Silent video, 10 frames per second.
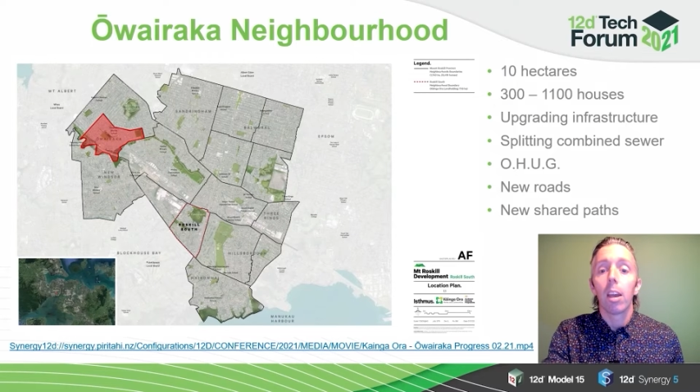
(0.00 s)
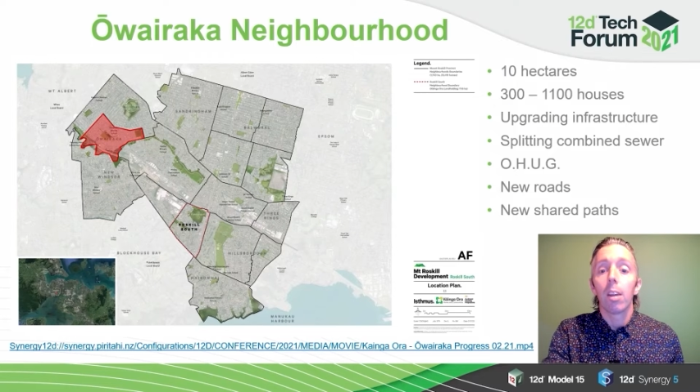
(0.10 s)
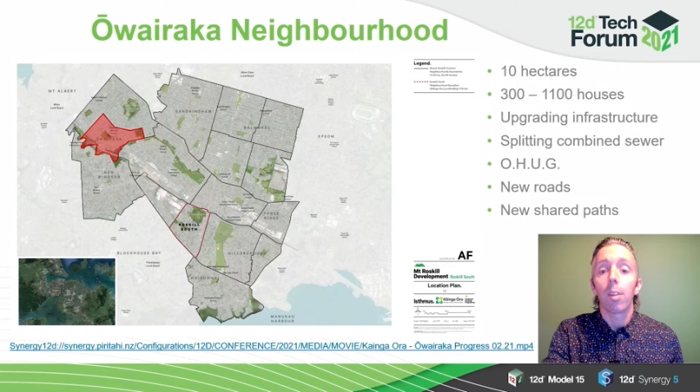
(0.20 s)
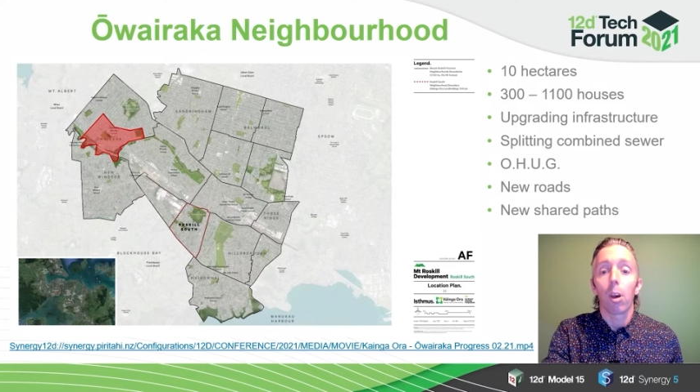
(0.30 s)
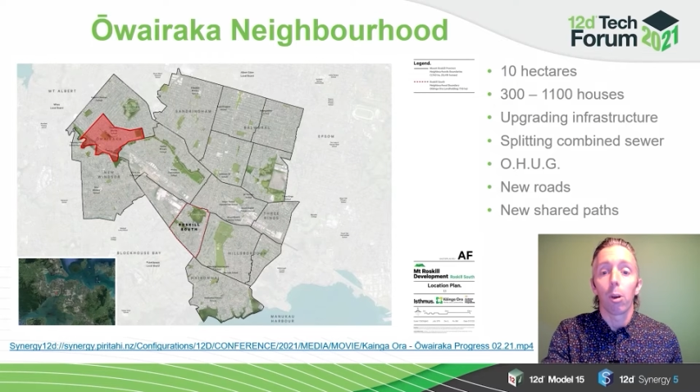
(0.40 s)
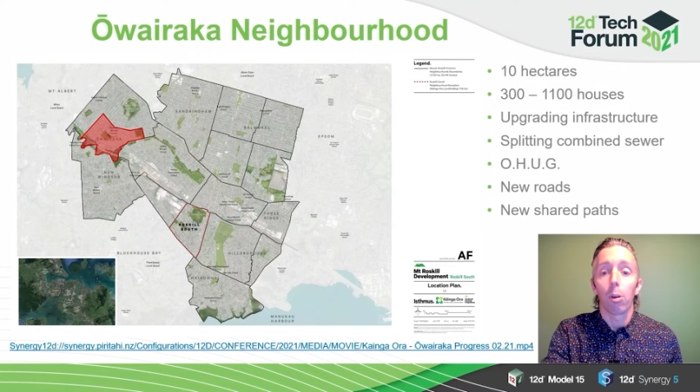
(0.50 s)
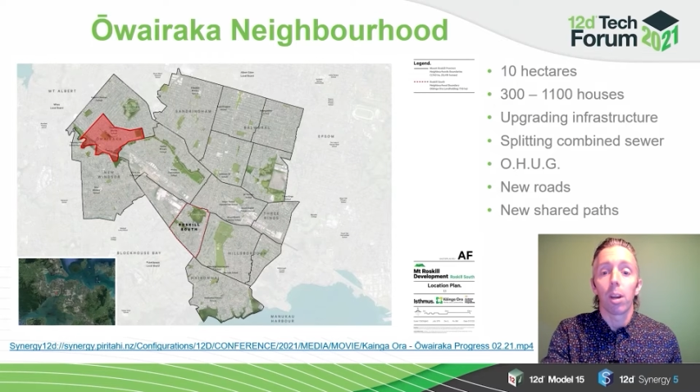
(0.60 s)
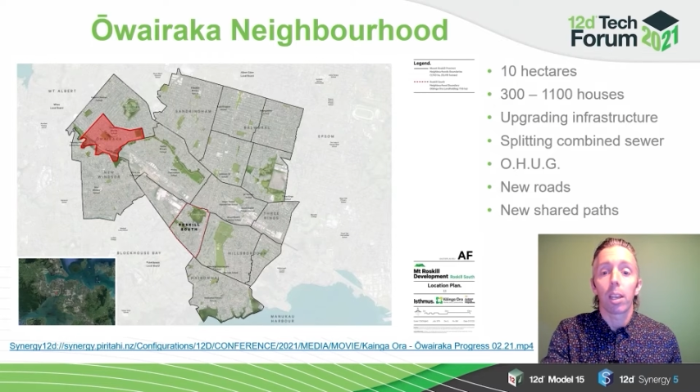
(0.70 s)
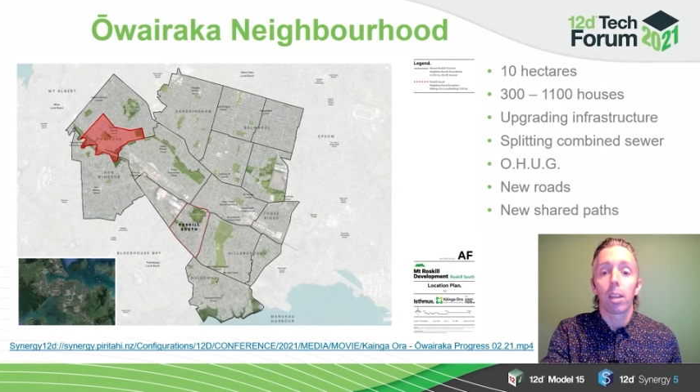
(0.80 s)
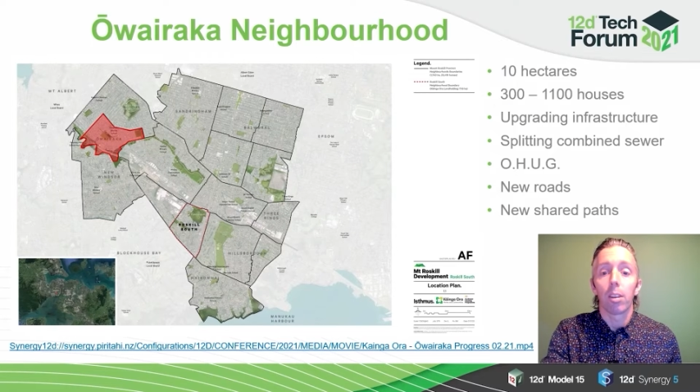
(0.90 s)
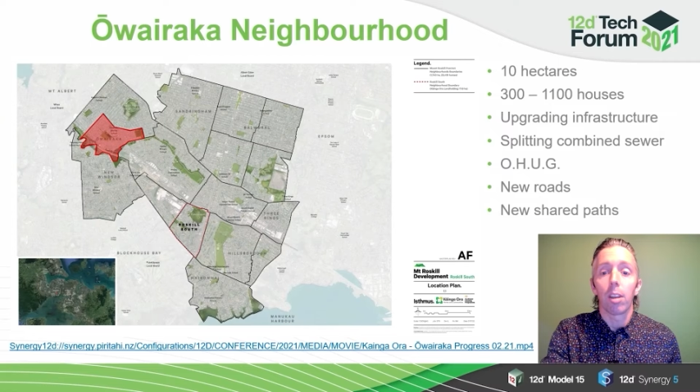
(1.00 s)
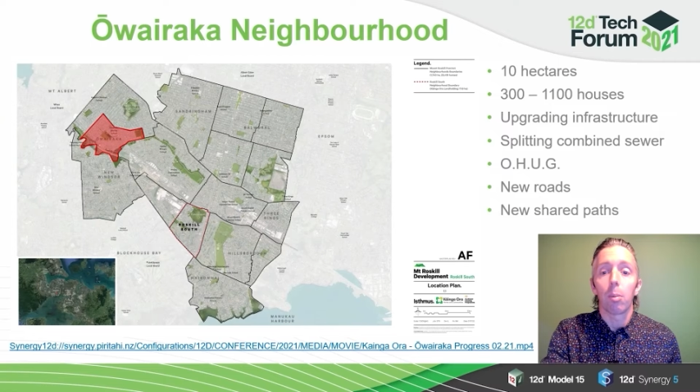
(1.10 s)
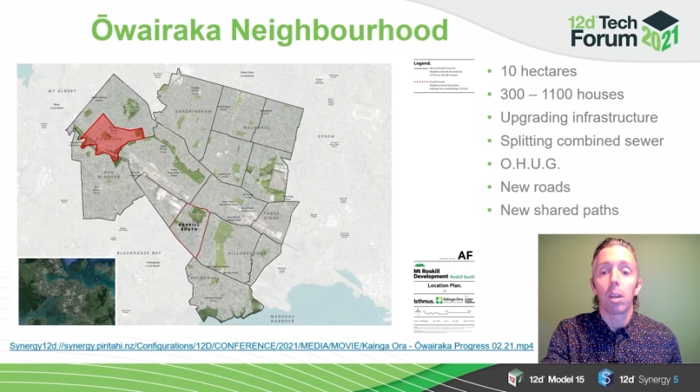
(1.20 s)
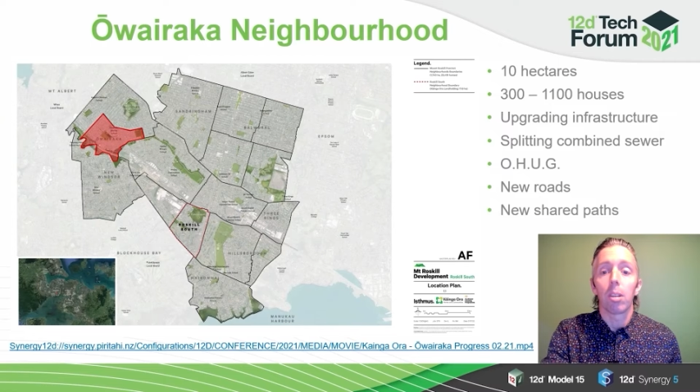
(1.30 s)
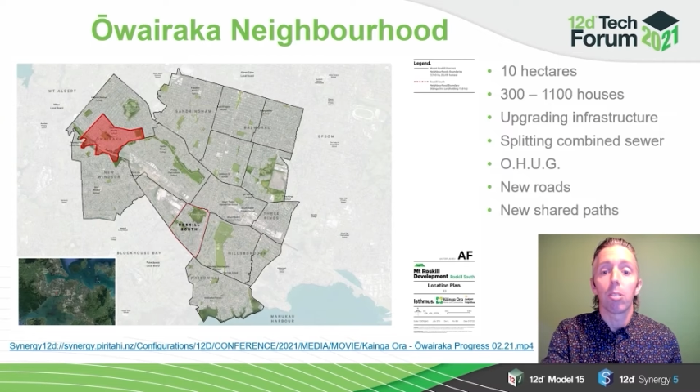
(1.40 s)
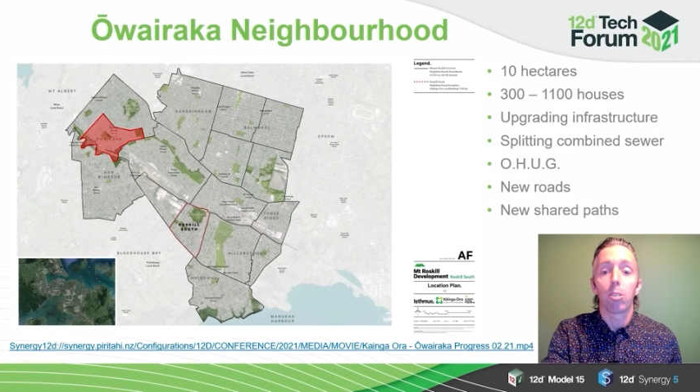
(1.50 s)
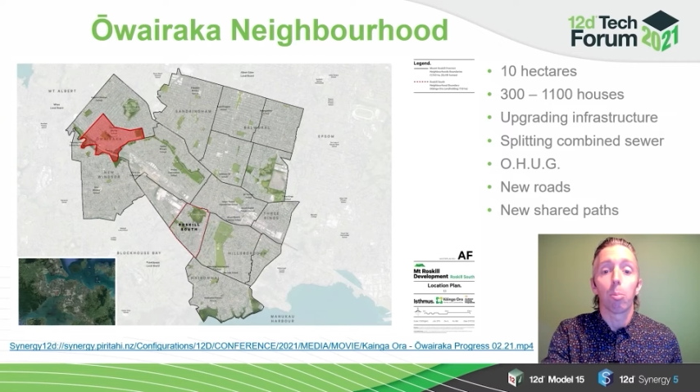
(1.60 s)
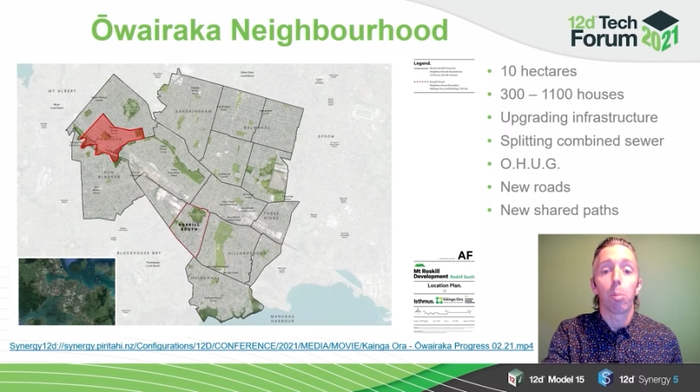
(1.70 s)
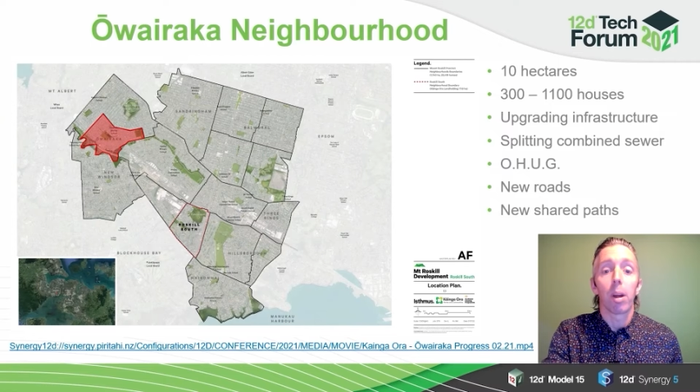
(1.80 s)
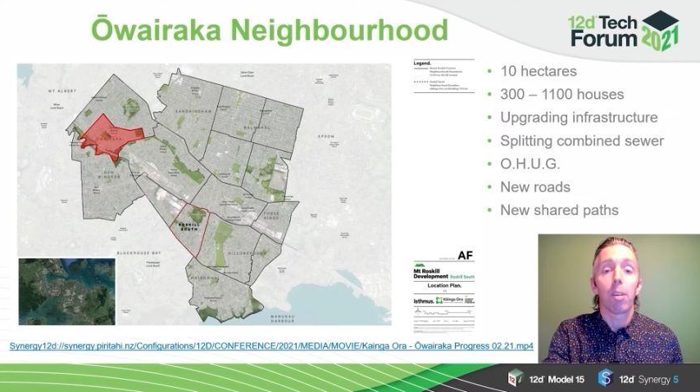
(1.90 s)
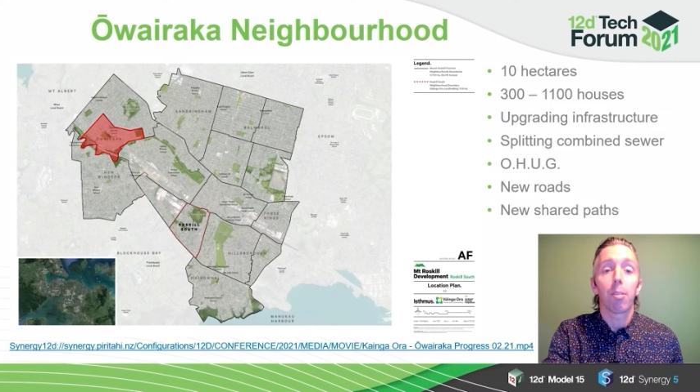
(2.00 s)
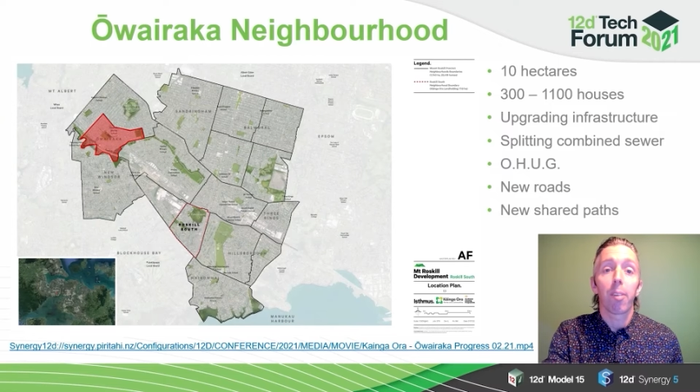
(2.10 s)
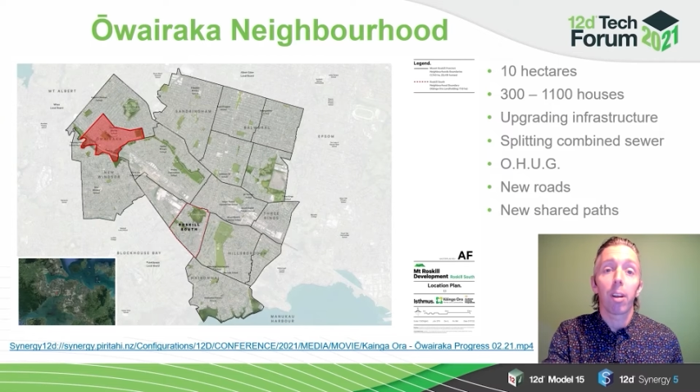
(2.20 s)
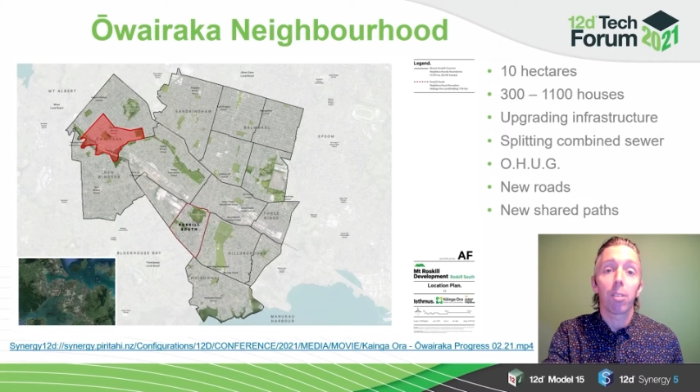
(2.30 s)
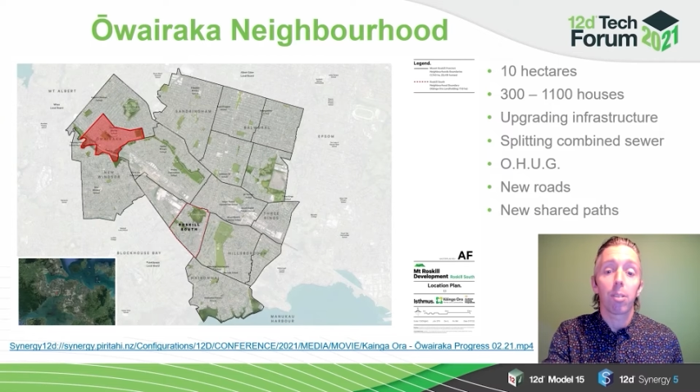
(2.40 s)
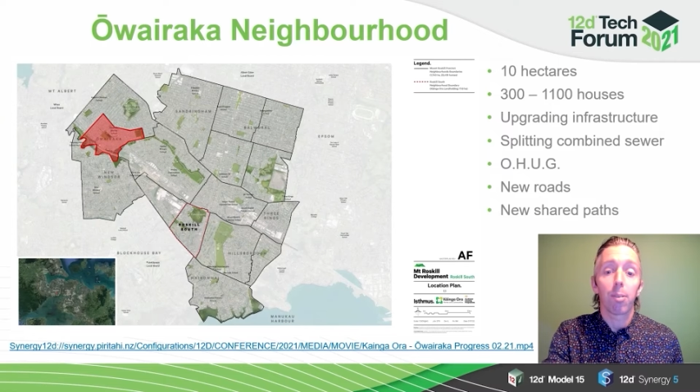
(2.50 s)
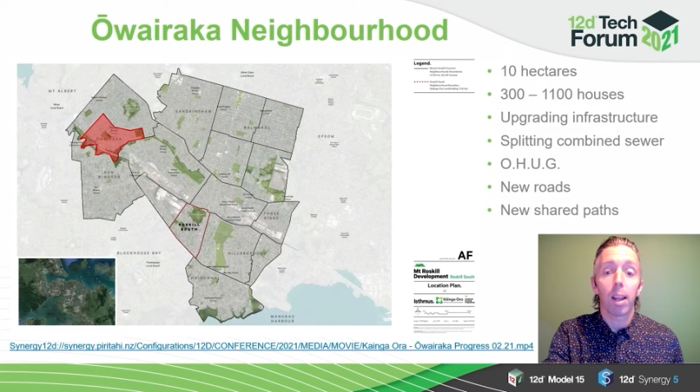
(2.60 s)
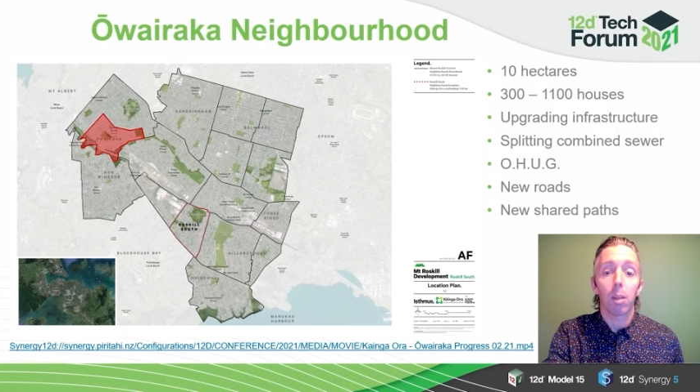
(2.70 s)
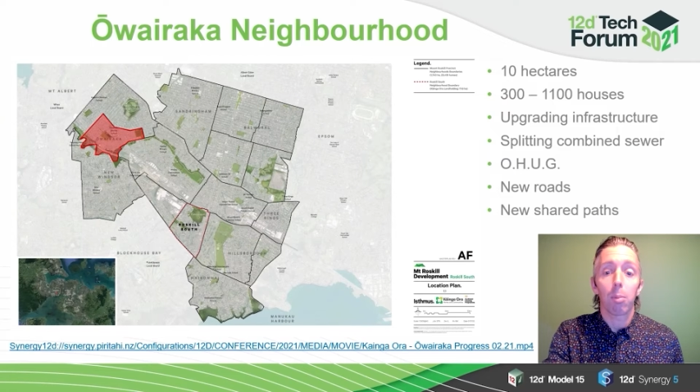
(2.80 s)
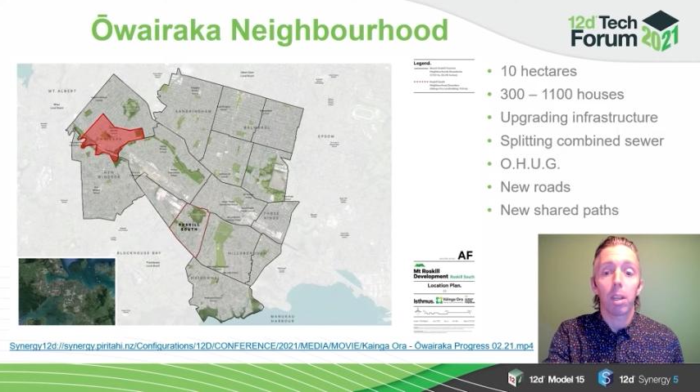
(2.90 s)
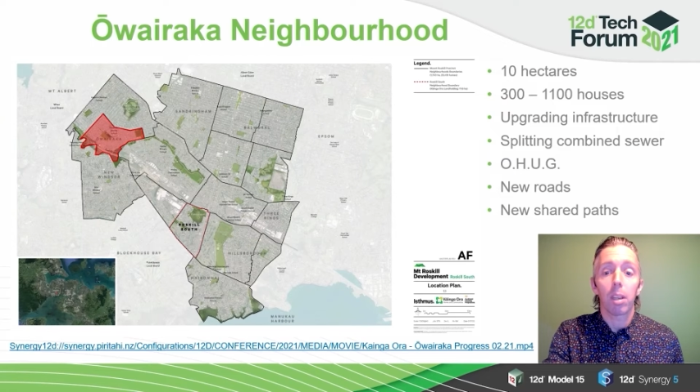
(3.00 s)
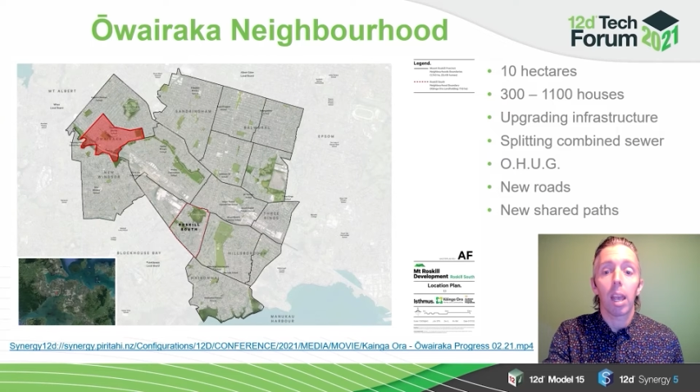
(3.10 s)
The Oraka neighbourhood is a brownfield development